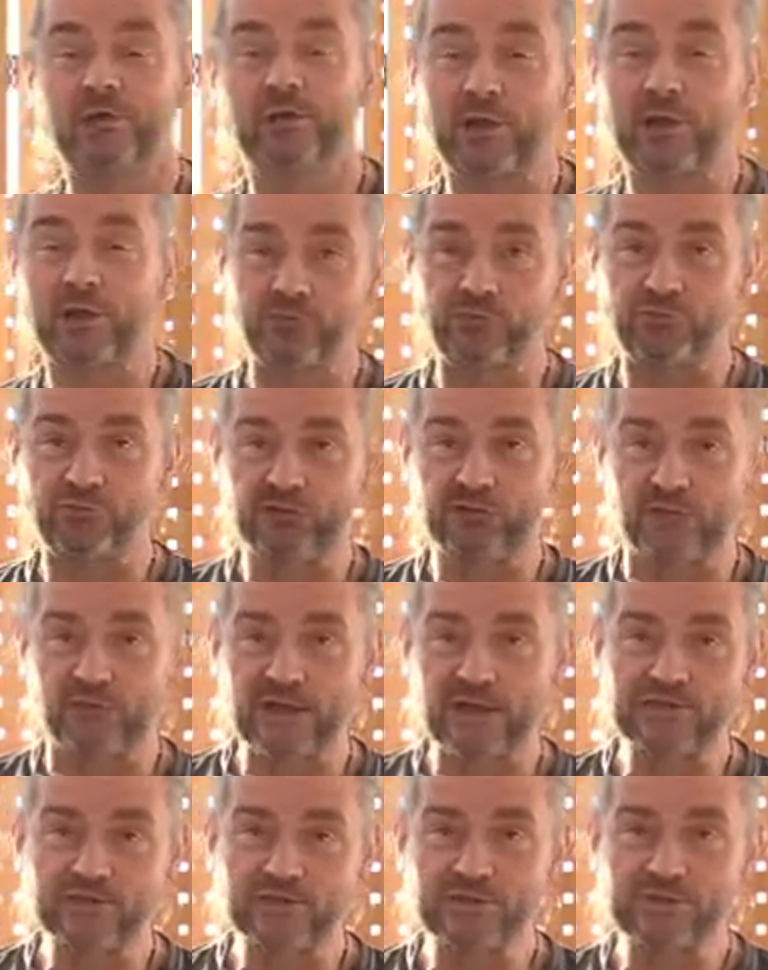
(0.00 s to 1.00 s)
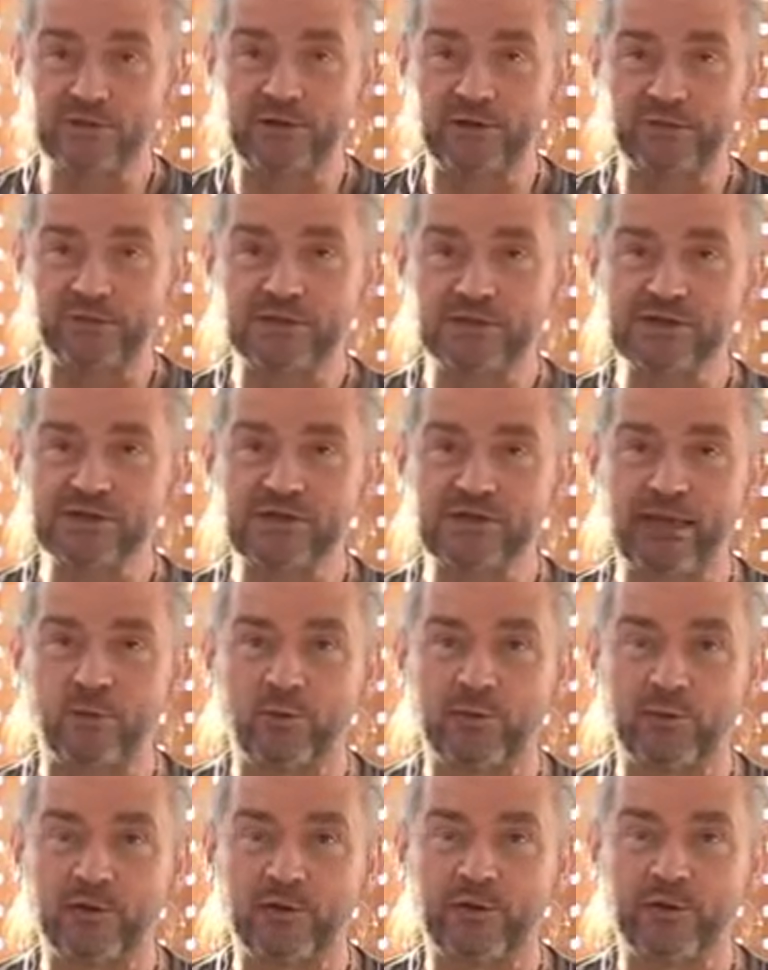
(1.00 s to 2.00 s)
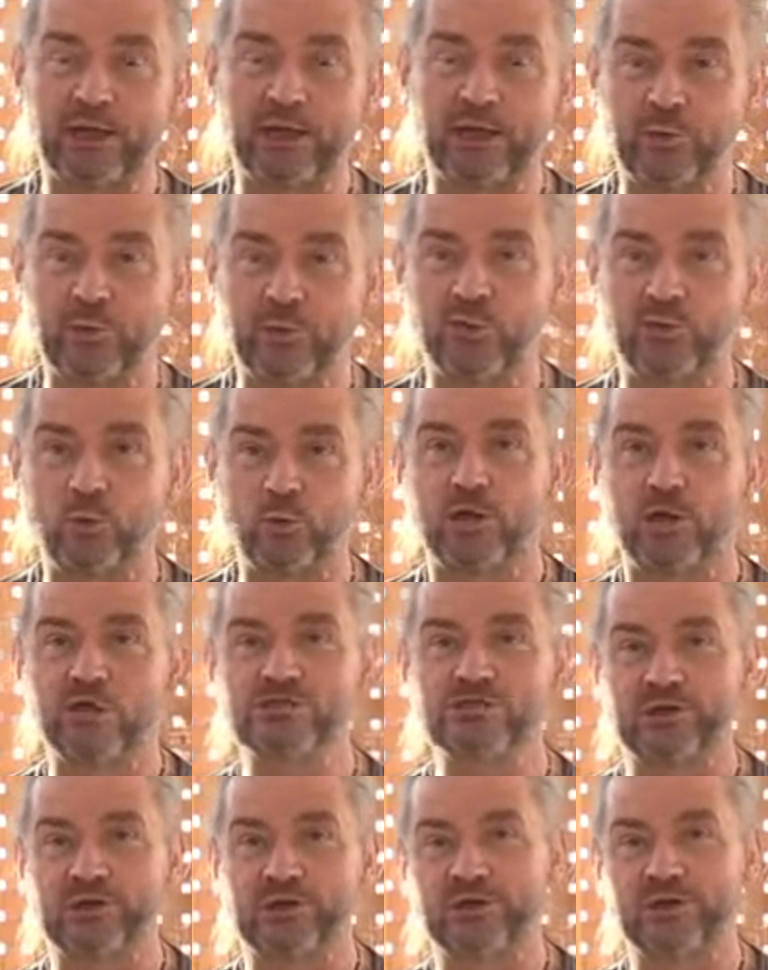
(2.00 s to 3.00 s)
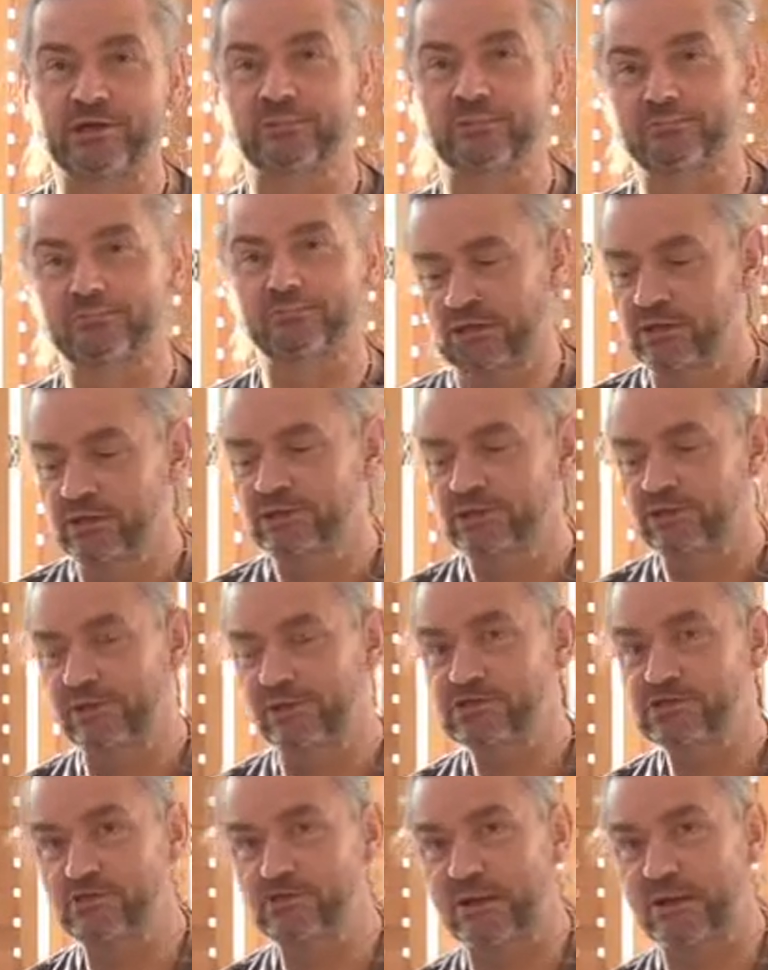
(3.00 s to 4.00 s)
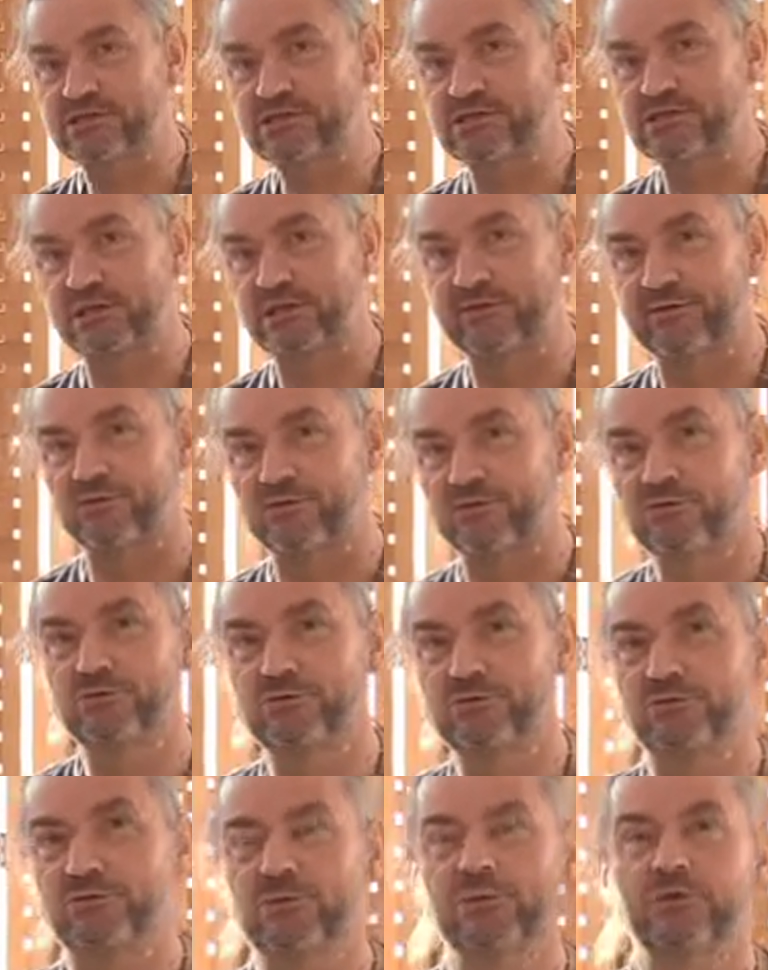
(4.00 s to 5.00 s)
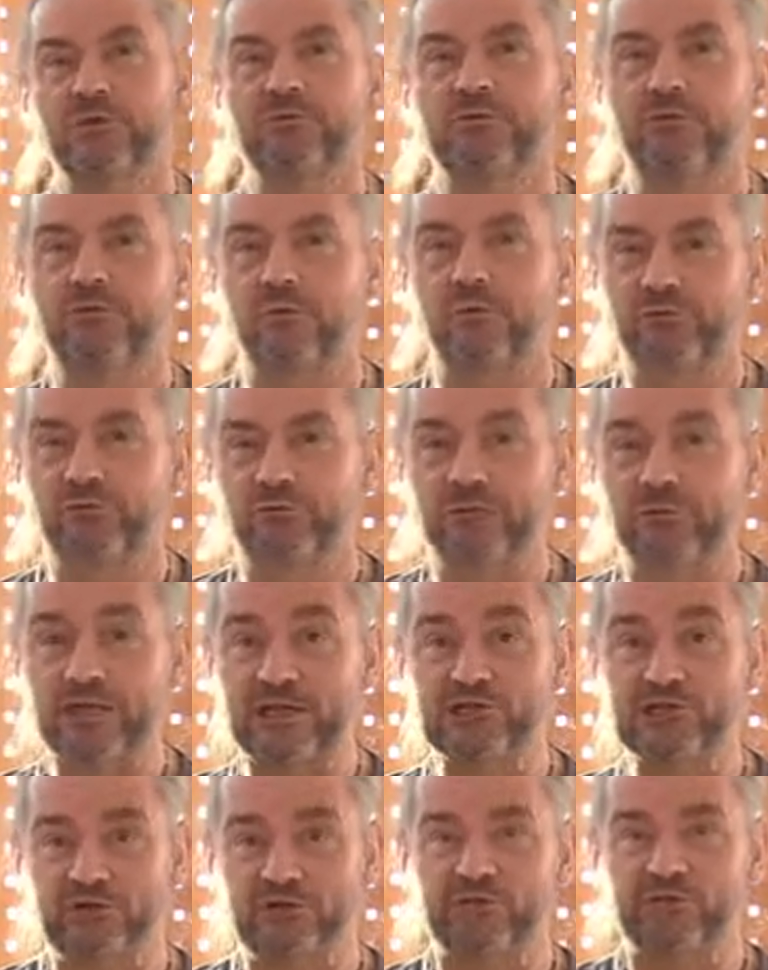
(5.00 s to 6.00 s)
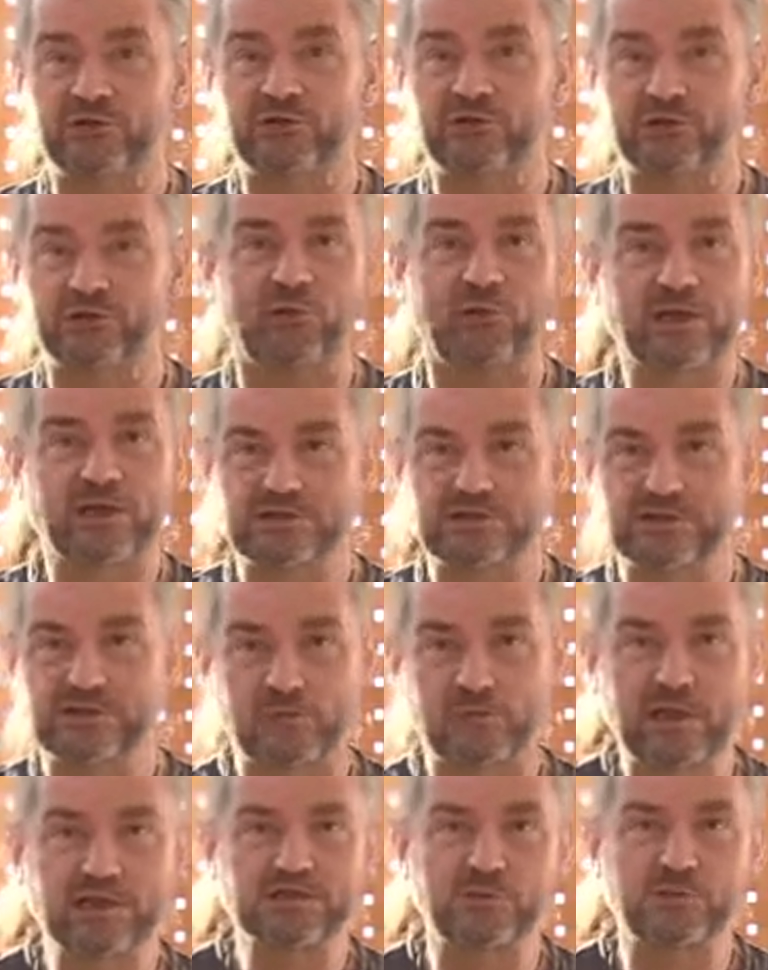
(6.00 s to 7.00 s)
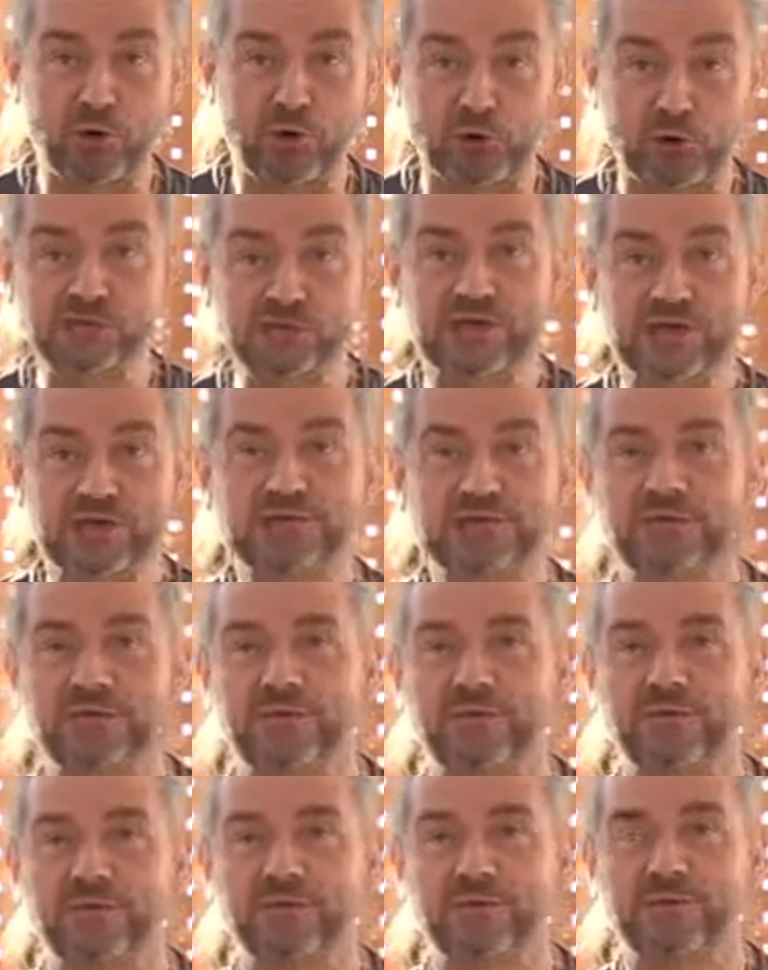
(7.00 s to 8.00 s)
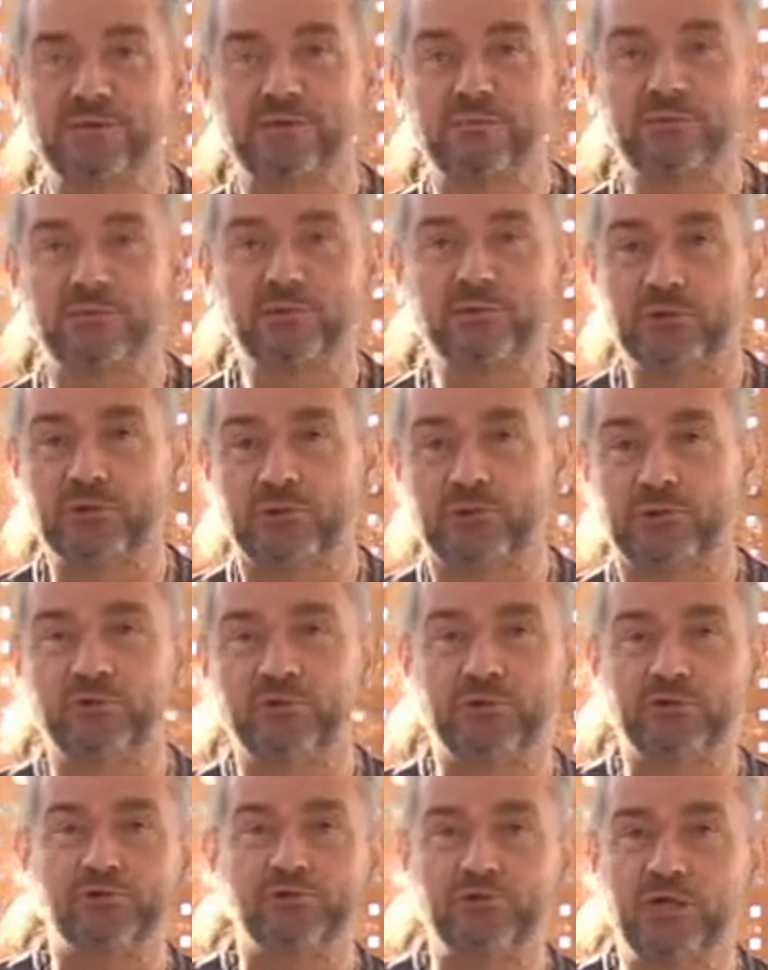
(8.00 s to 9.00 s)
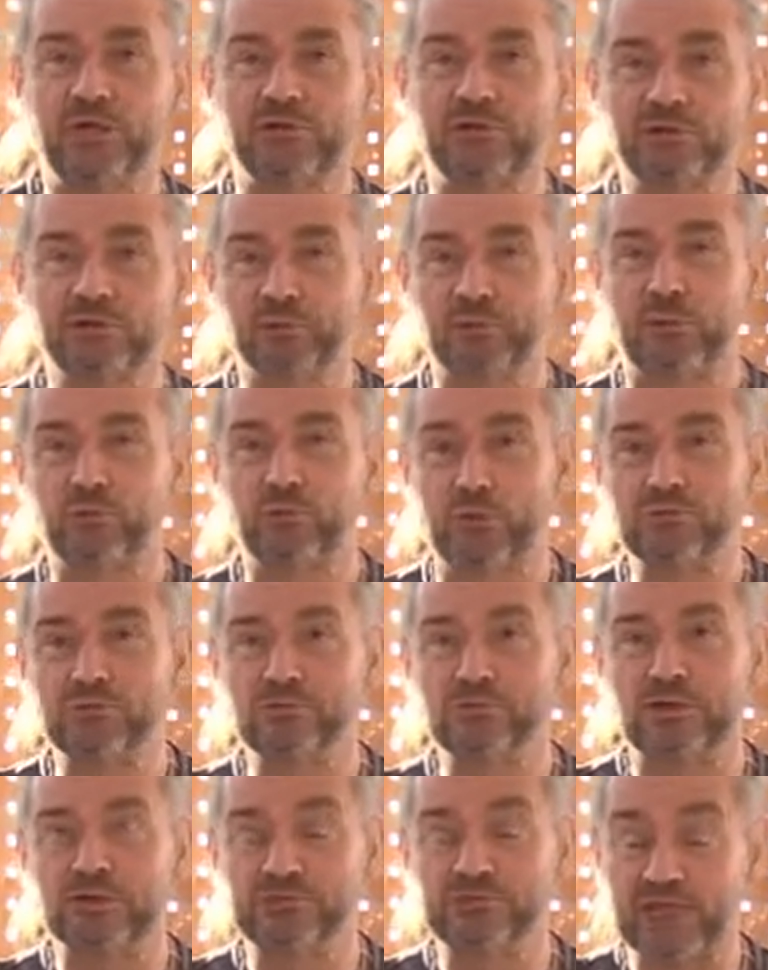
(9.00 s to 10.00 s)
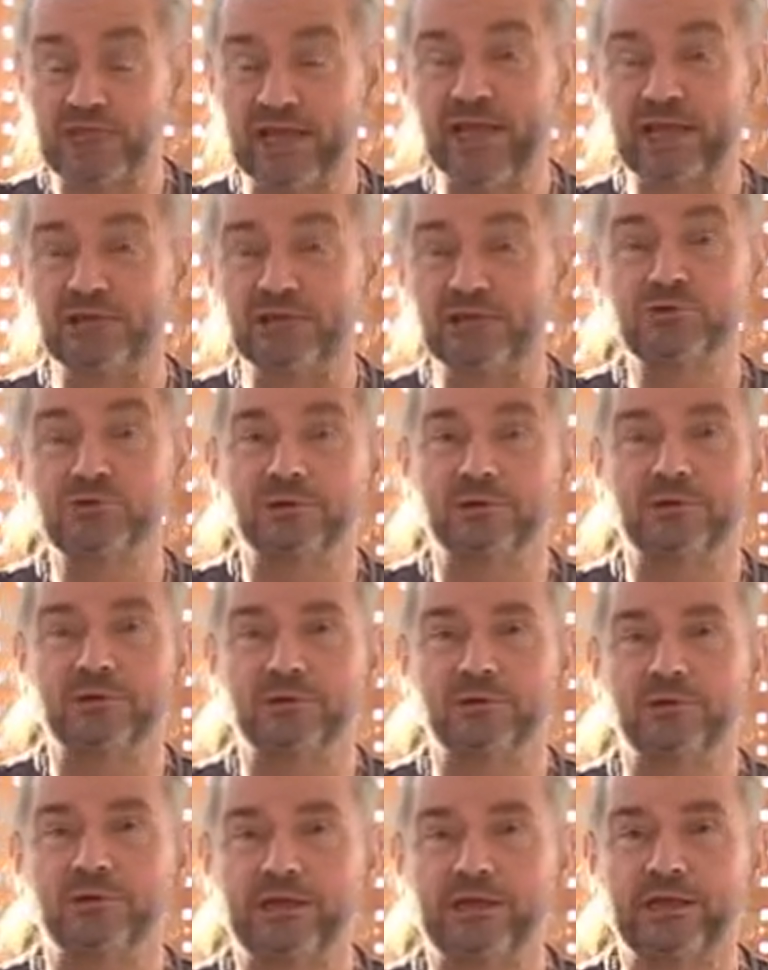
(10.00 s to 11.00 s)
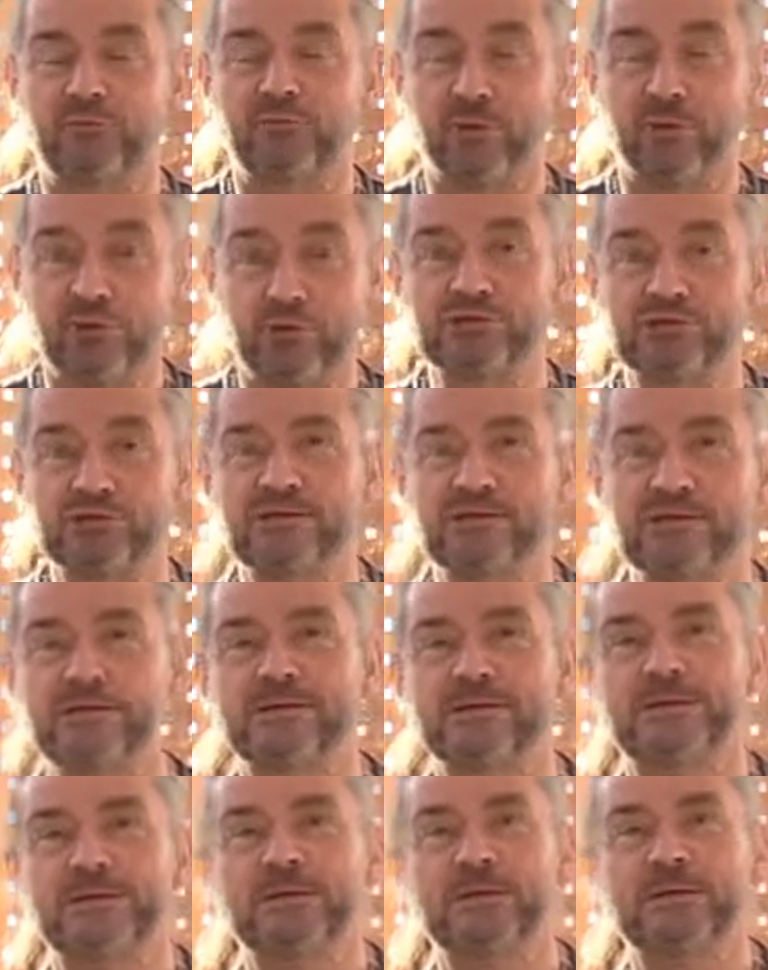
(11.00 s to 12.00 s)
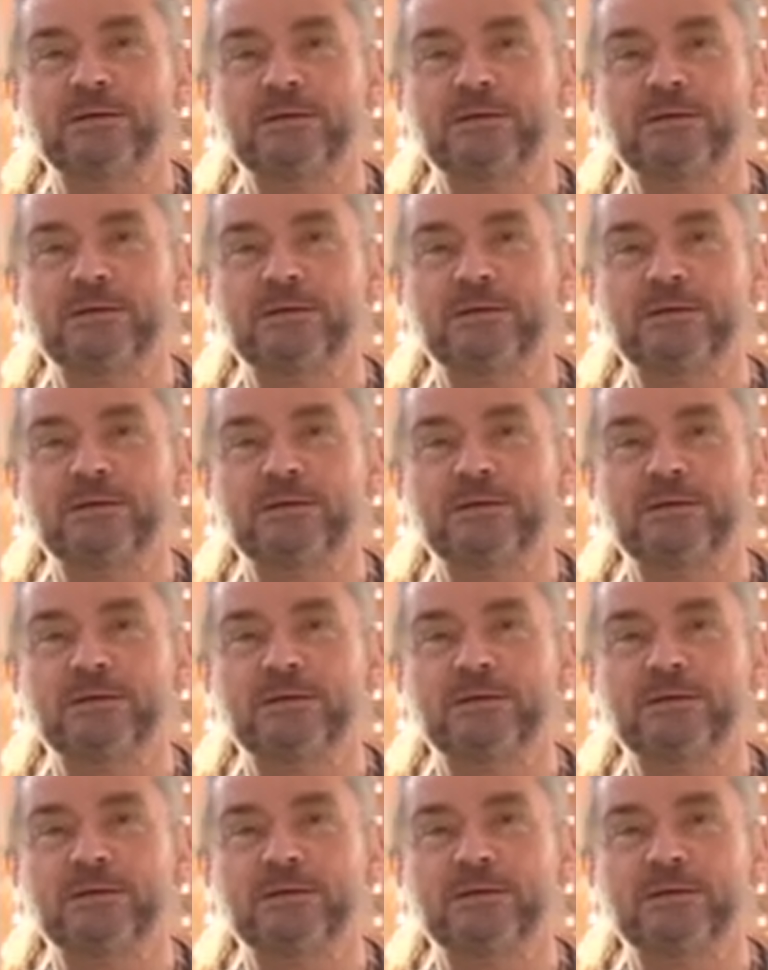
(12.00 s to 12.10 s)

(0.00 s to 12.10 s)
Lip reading: but the direct experience and how it works on a direct somatic level for each individual, that's a process that you go through a change in the process,